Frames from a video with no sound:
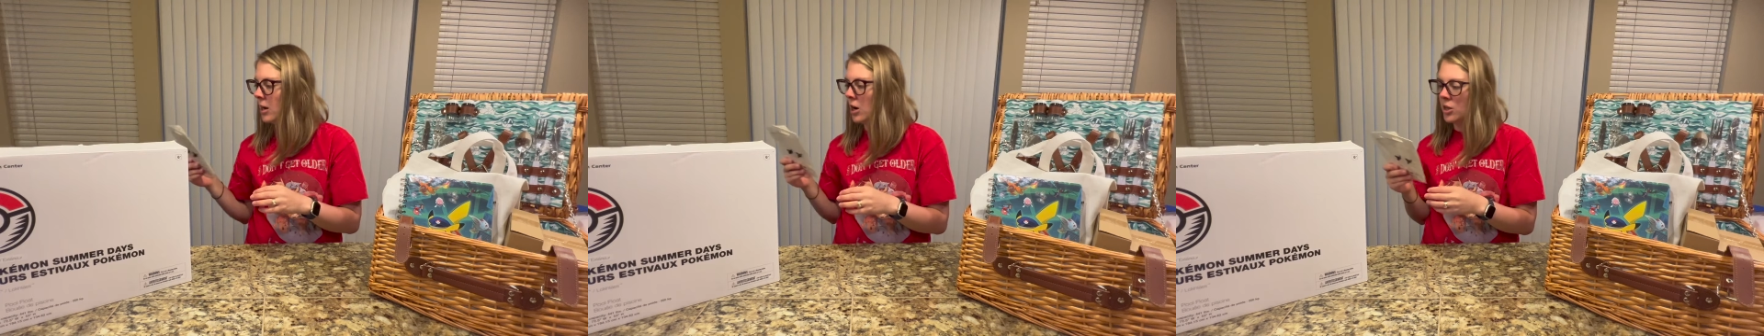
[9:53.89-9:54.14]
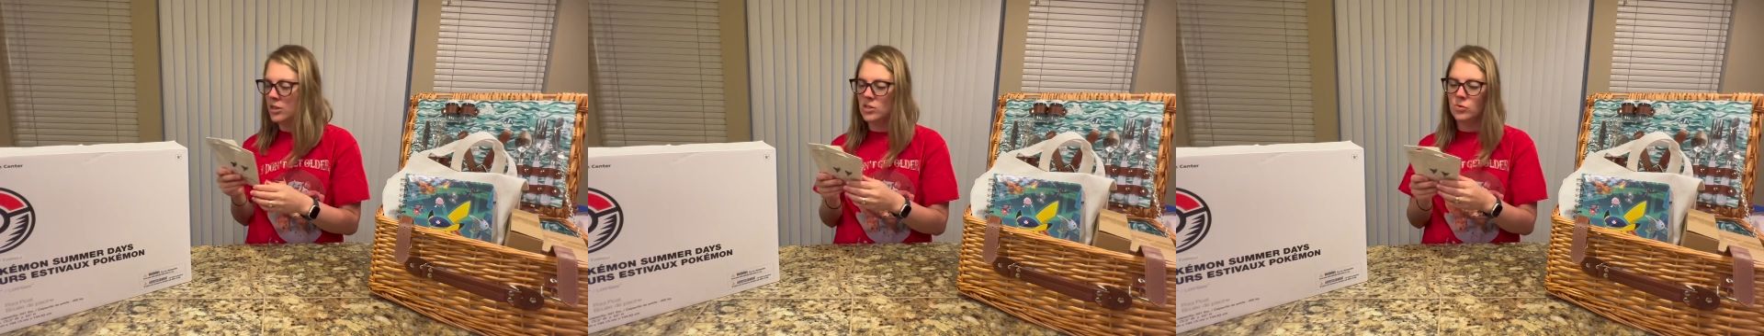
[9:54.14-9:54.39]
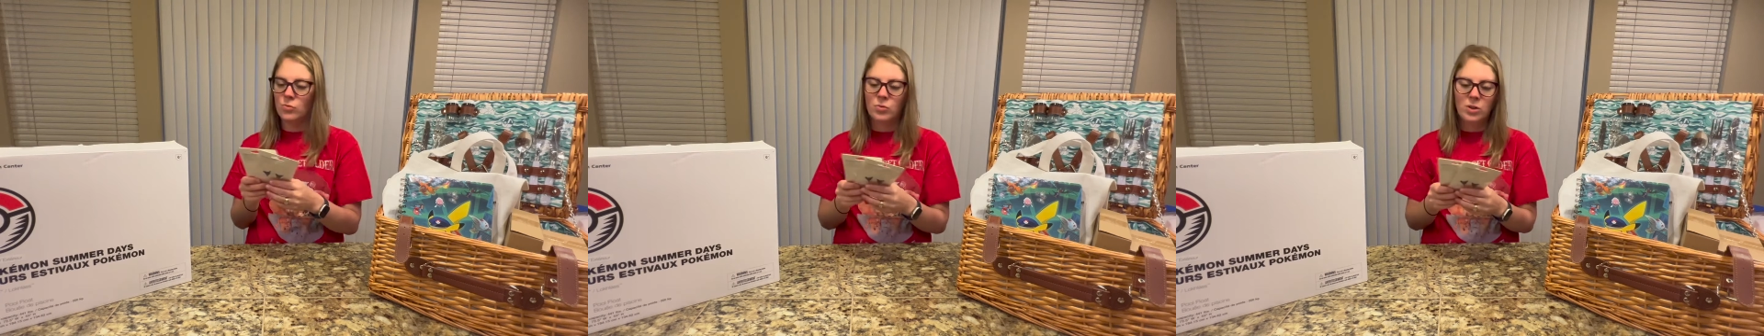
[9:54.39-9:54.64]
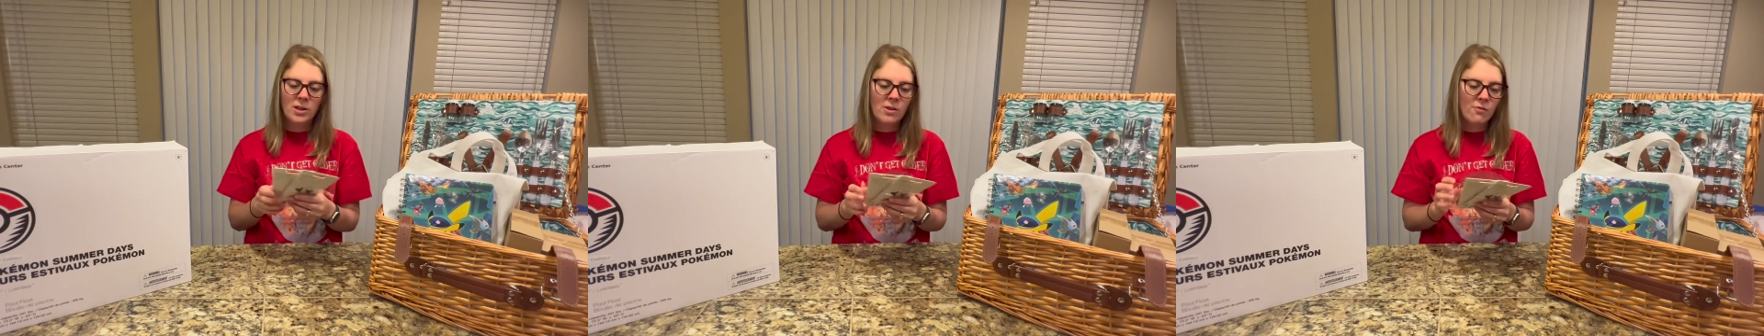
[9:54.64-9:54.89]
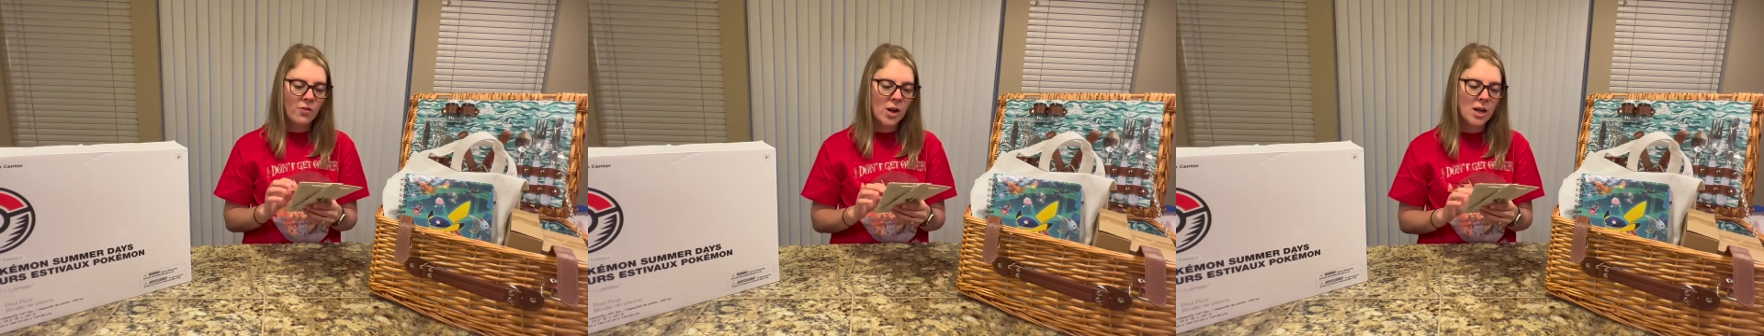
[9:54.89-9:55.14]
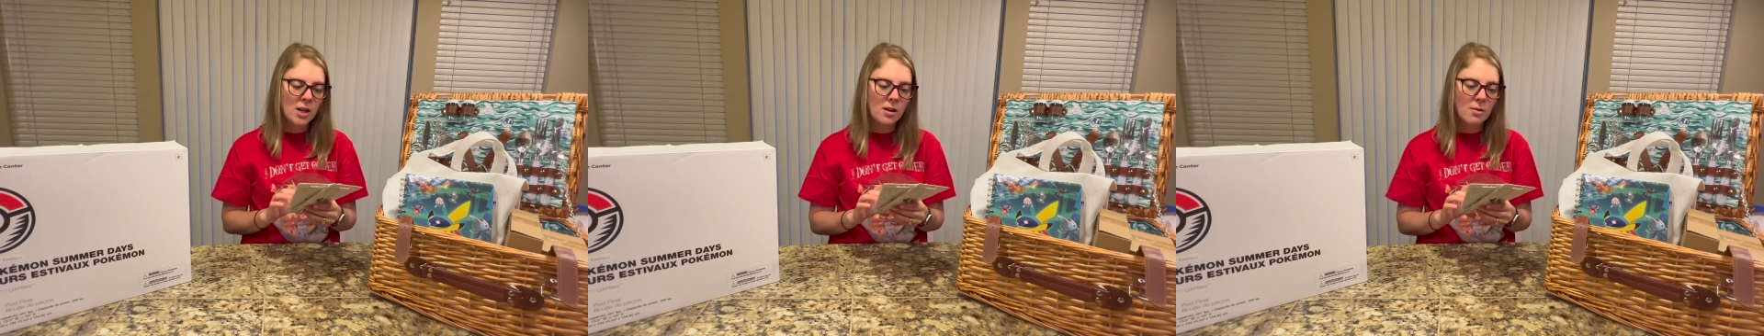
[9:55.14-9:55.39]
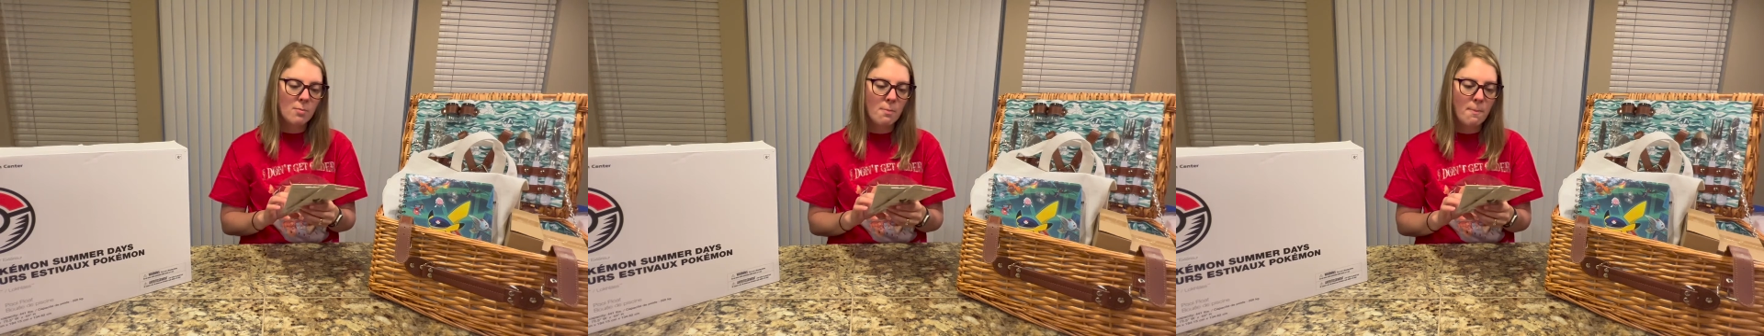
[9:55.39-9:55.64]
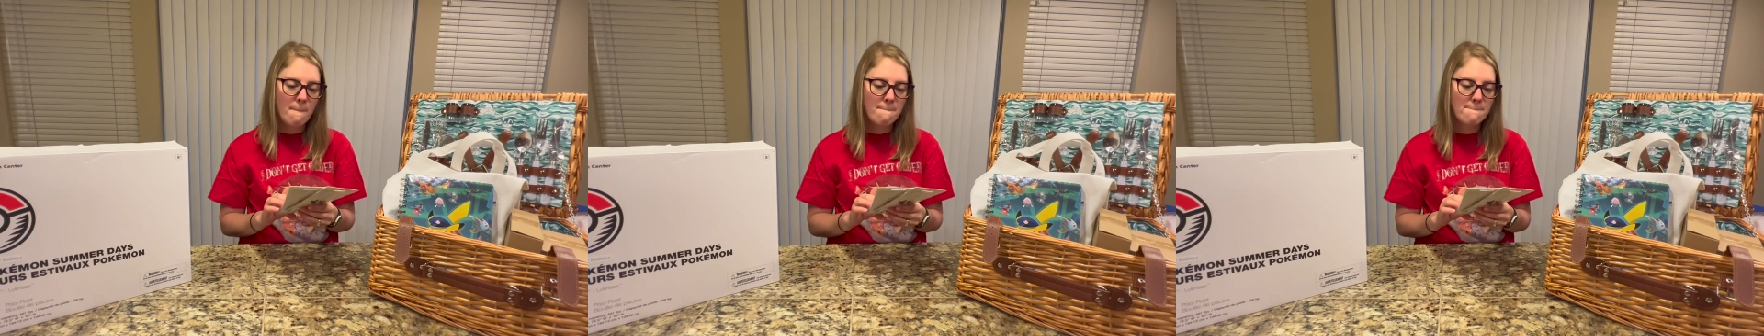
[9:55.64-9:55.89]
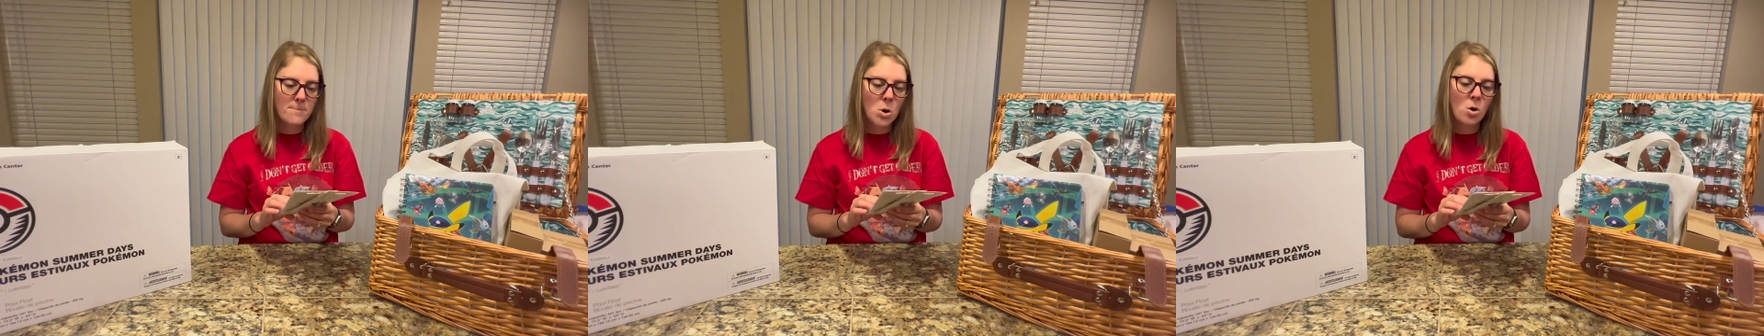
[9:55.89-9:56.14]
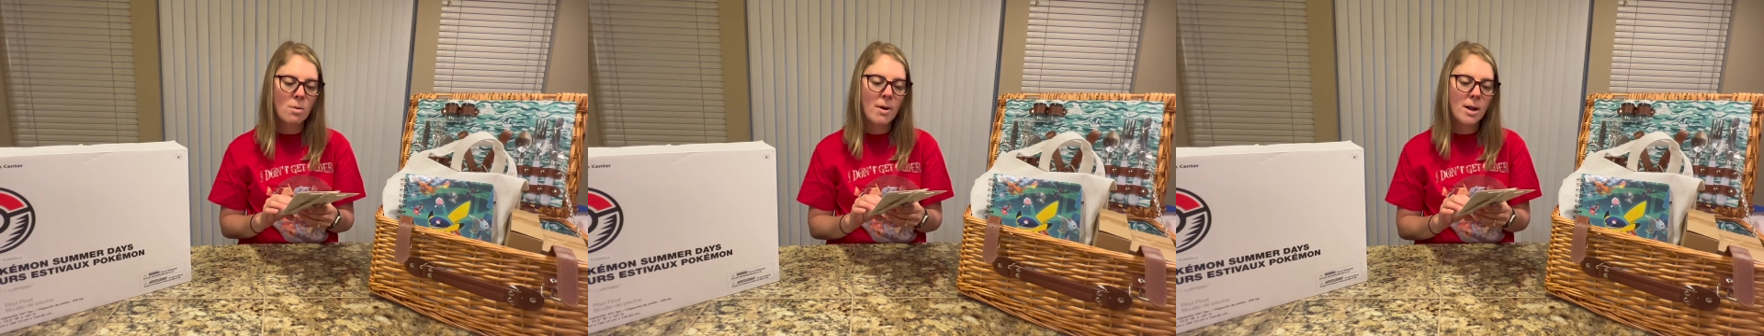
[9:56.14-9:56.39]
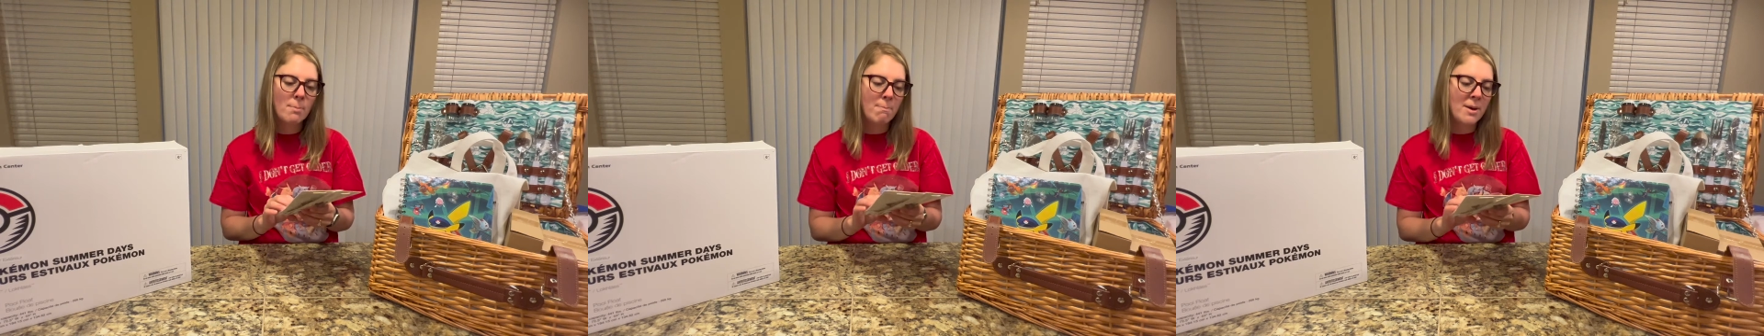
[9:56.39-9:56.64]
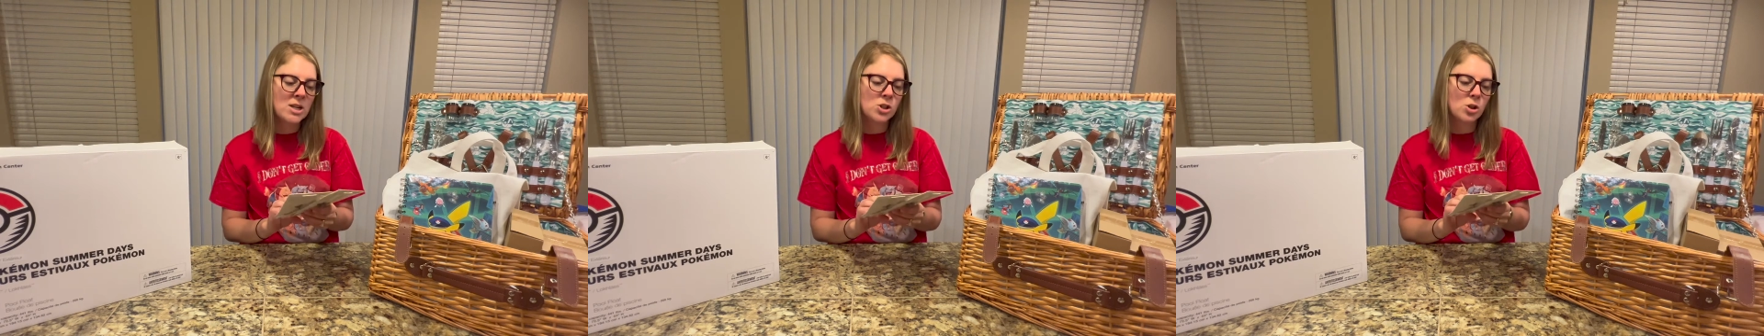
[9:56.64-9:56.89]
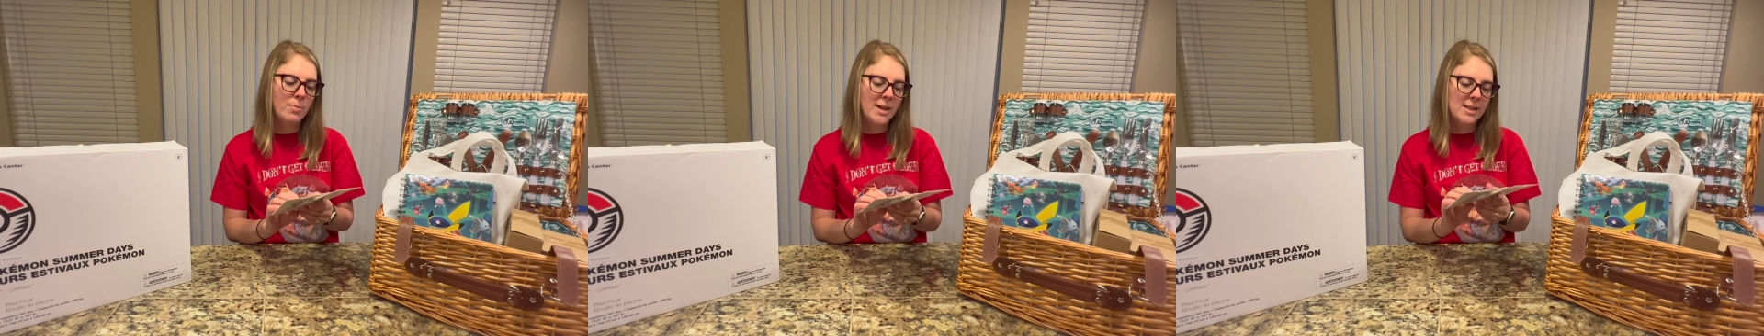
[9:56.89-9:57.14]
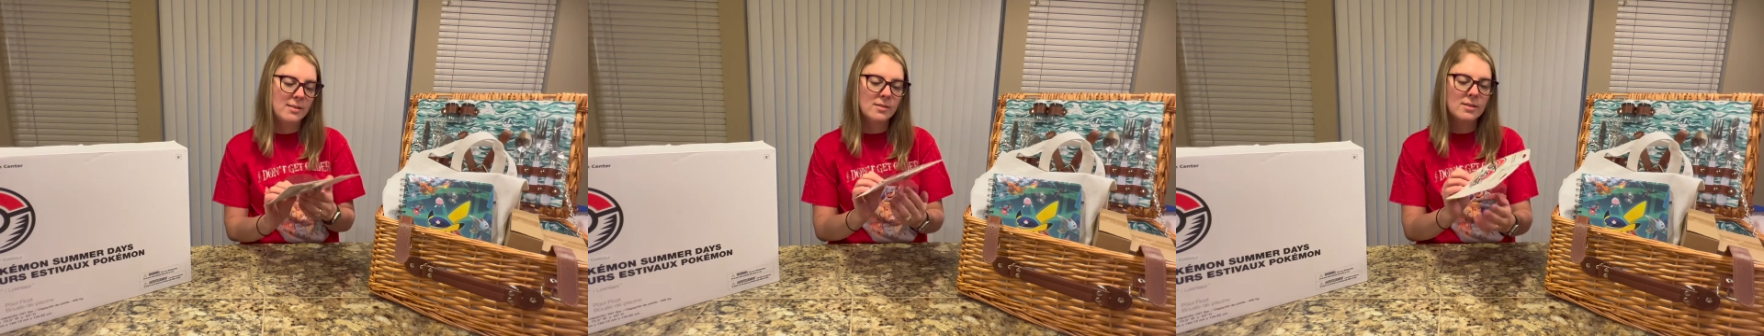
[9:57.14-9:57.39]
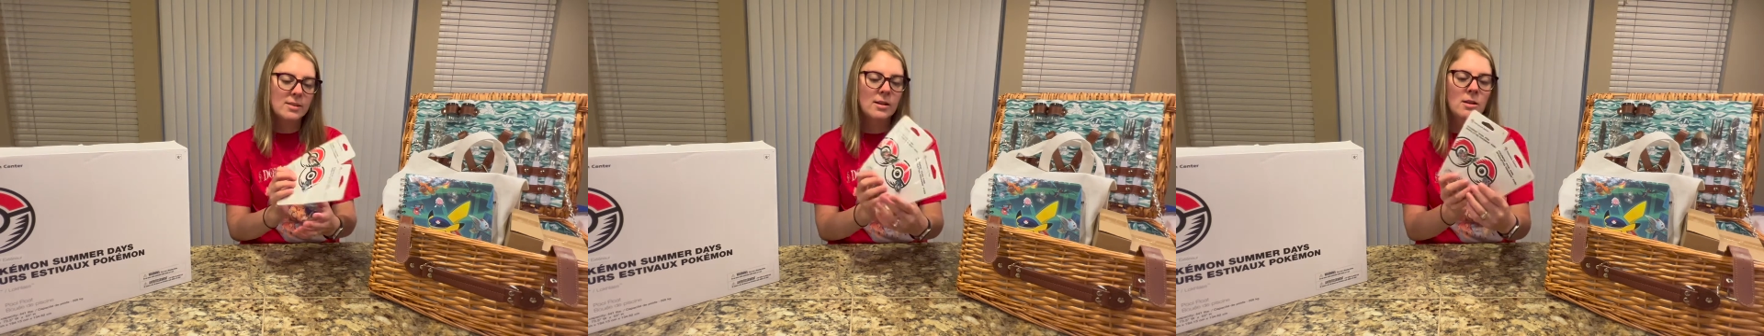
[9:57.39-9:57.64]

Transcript: are these really fun Pokemon pixel pins.